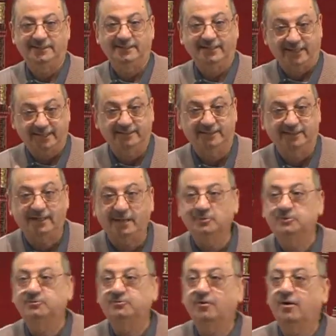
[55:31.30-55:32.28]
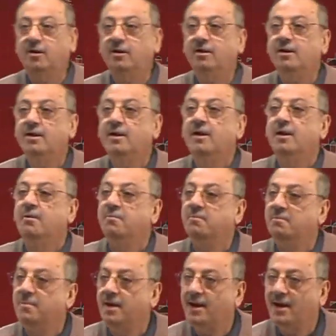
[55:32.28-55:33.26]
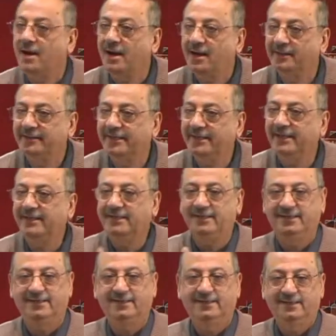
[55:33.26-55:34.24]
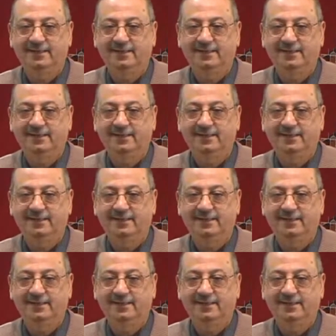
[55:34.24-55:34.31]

Qad comes for madi.